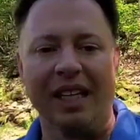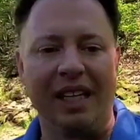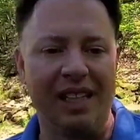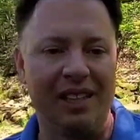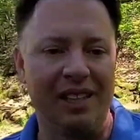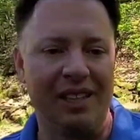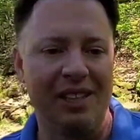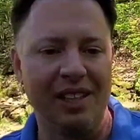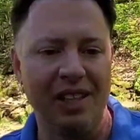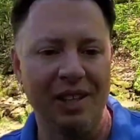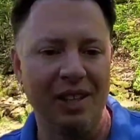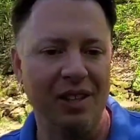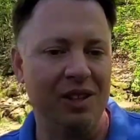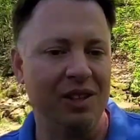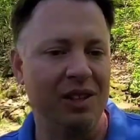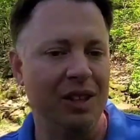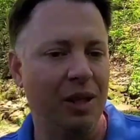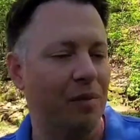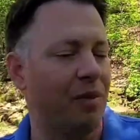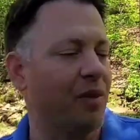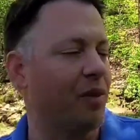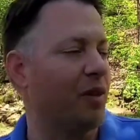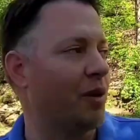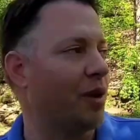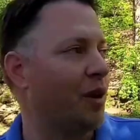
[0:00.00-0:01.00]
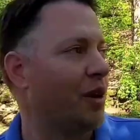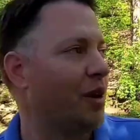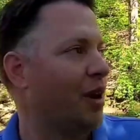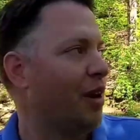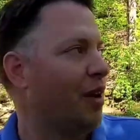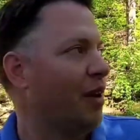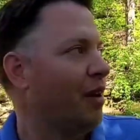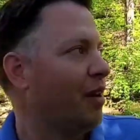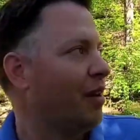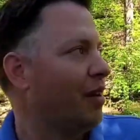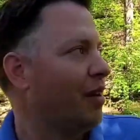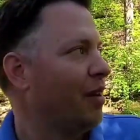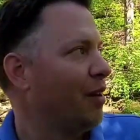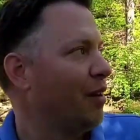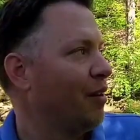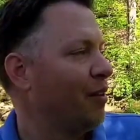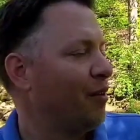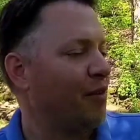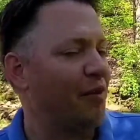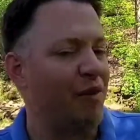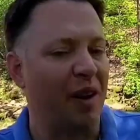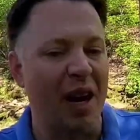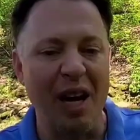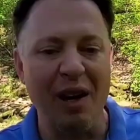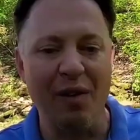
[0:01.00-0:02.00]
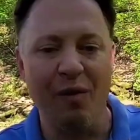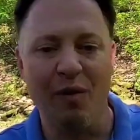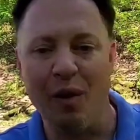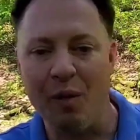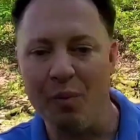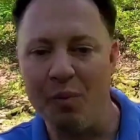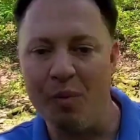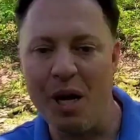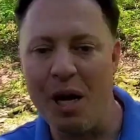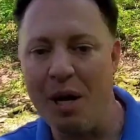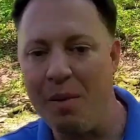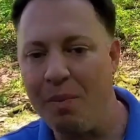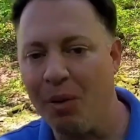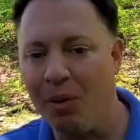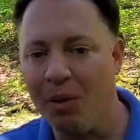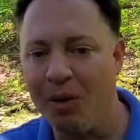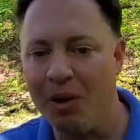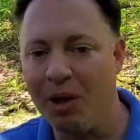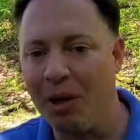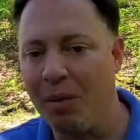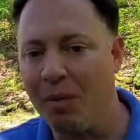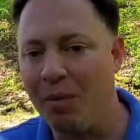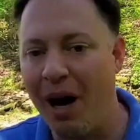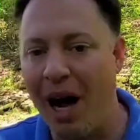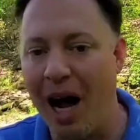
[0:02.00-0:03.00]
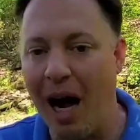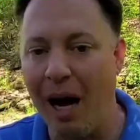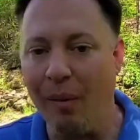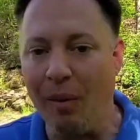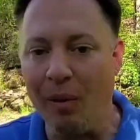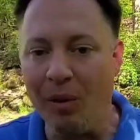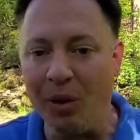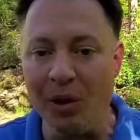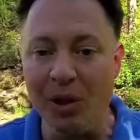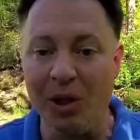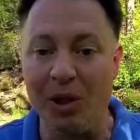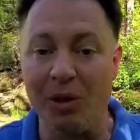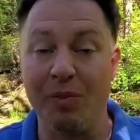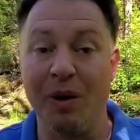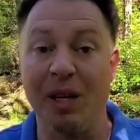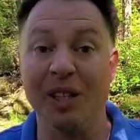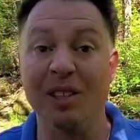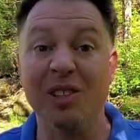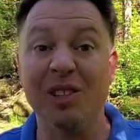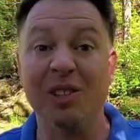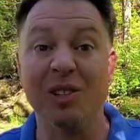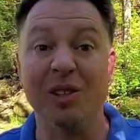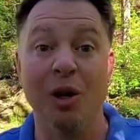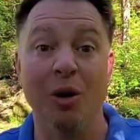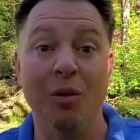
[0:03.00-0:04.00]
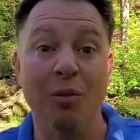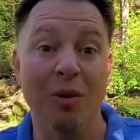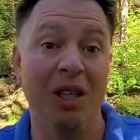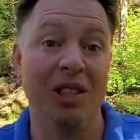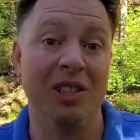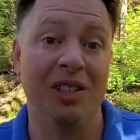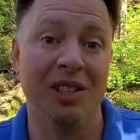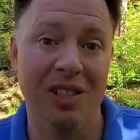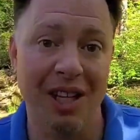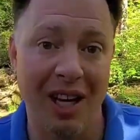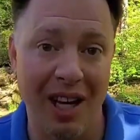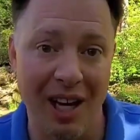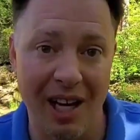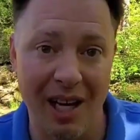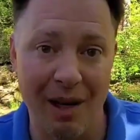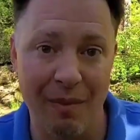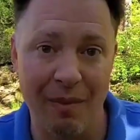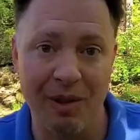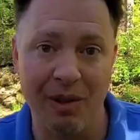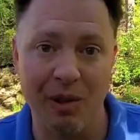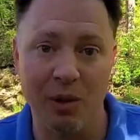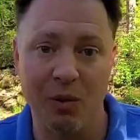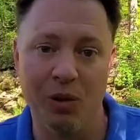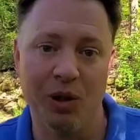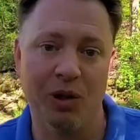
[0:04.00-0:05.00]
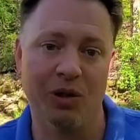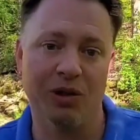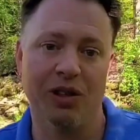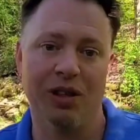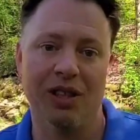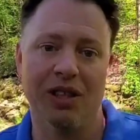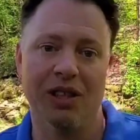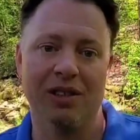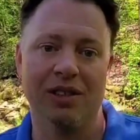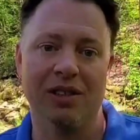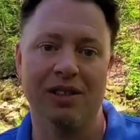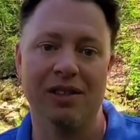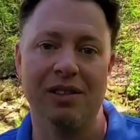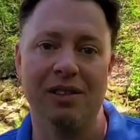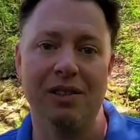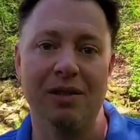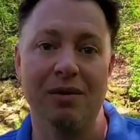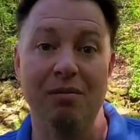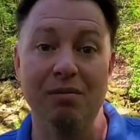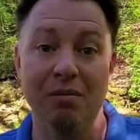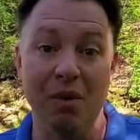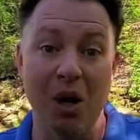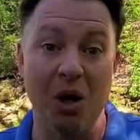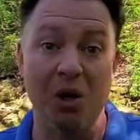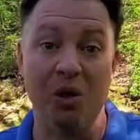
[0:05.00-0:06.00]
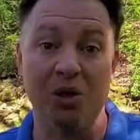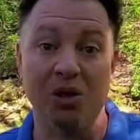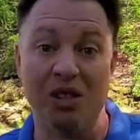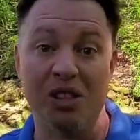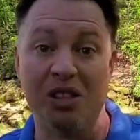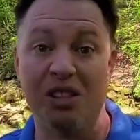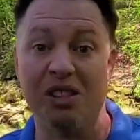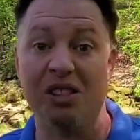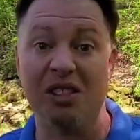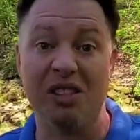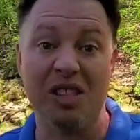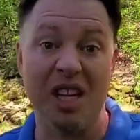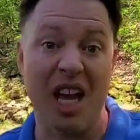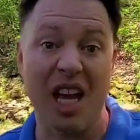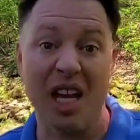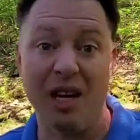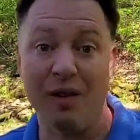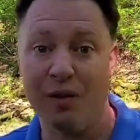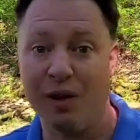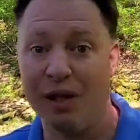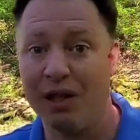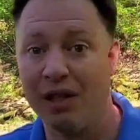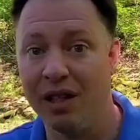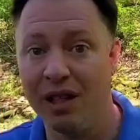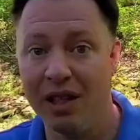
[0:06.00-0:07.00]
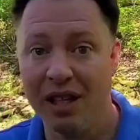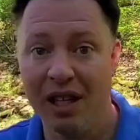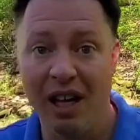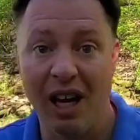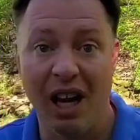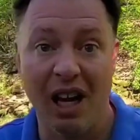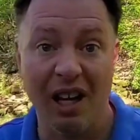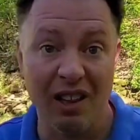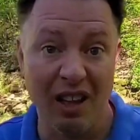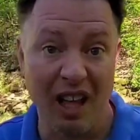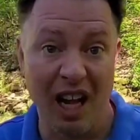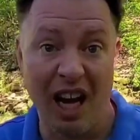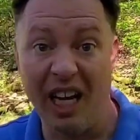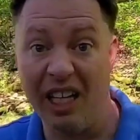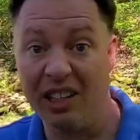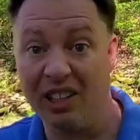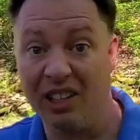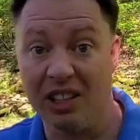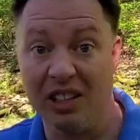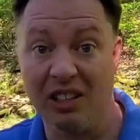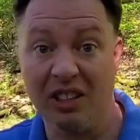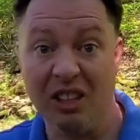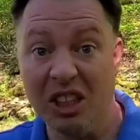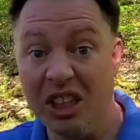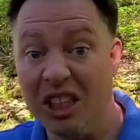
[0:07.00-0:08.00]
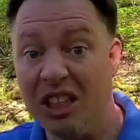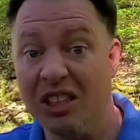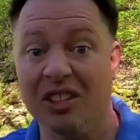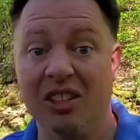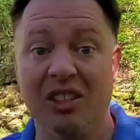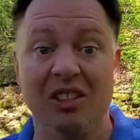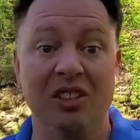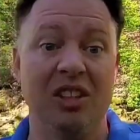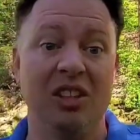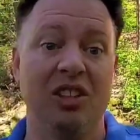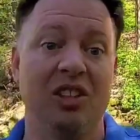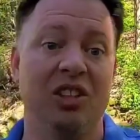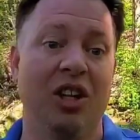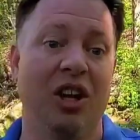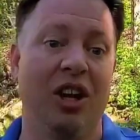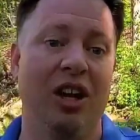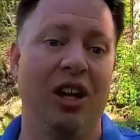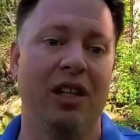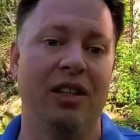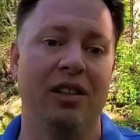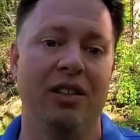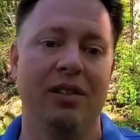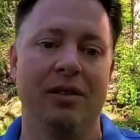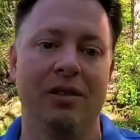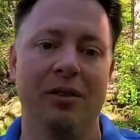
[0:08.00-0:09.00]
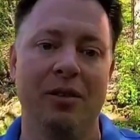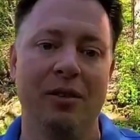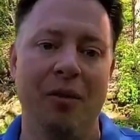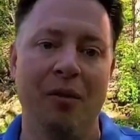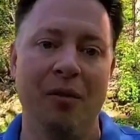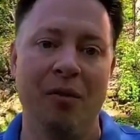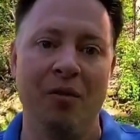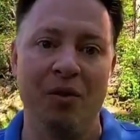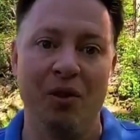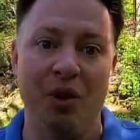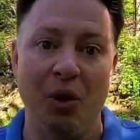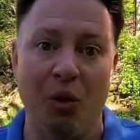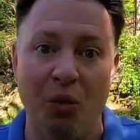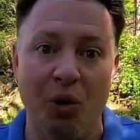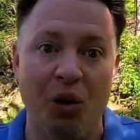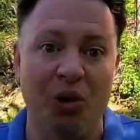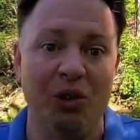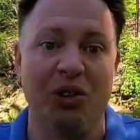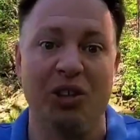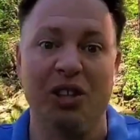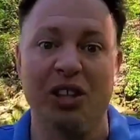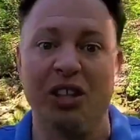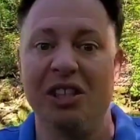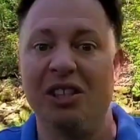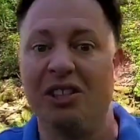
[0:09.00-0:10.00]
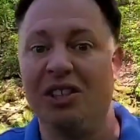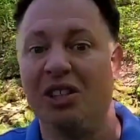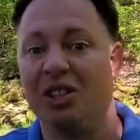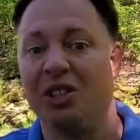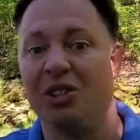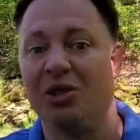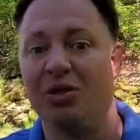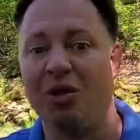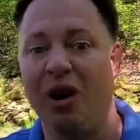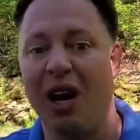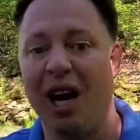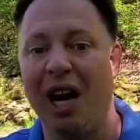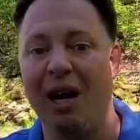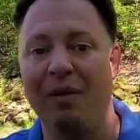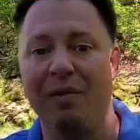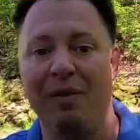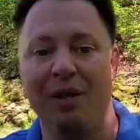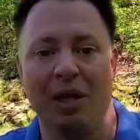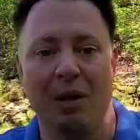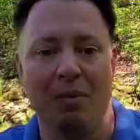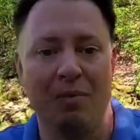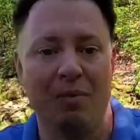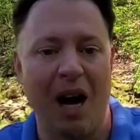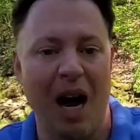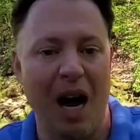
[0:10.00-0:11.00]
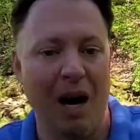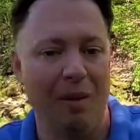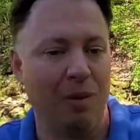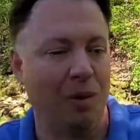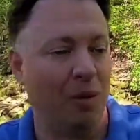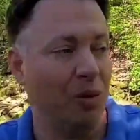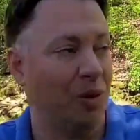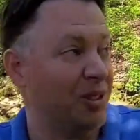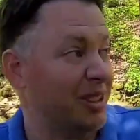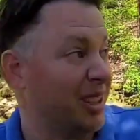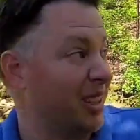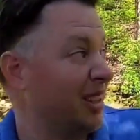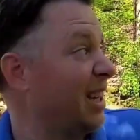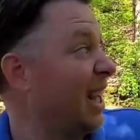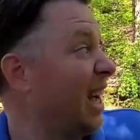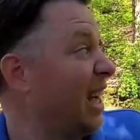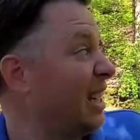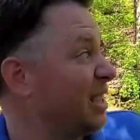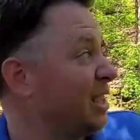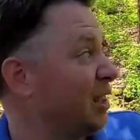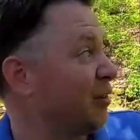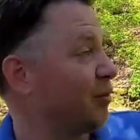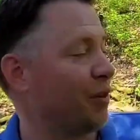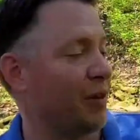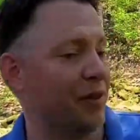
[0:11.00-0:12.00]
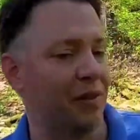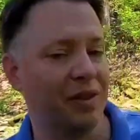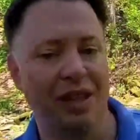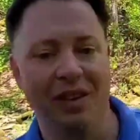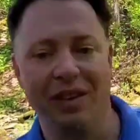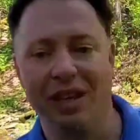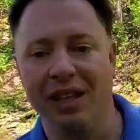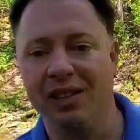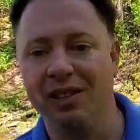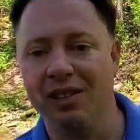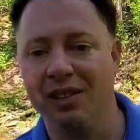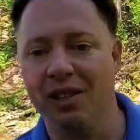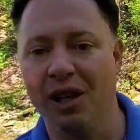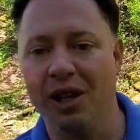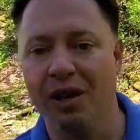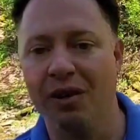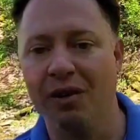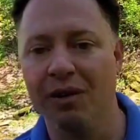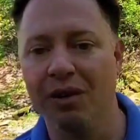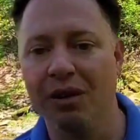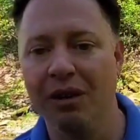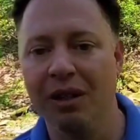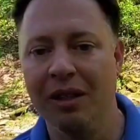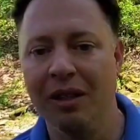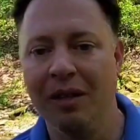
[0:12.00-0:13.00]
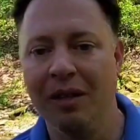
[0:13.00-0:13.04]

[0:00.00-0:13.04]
Consider some of the favorite people in the Bible who spent so much time in the wilderness. Moses, David, Elijah, Jesus, and John. The wilderness described in the Bible was a lot different than this, though.